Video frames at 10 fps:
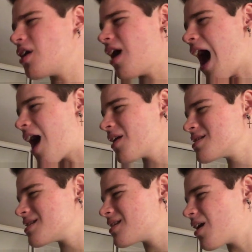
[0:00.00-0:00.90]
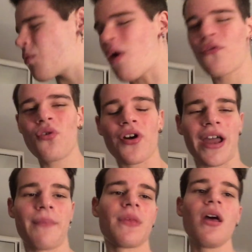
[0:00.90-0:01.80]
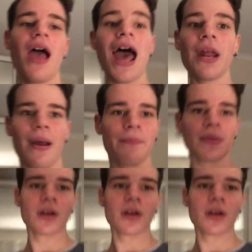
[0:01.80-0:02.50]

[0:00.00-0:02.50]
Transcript: How does a waffle? Okay. Anyway.